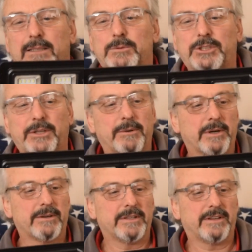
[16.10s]
show you what I
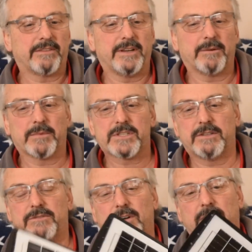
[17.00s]
really think. So
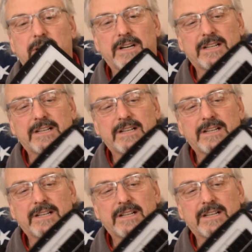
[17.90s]
far,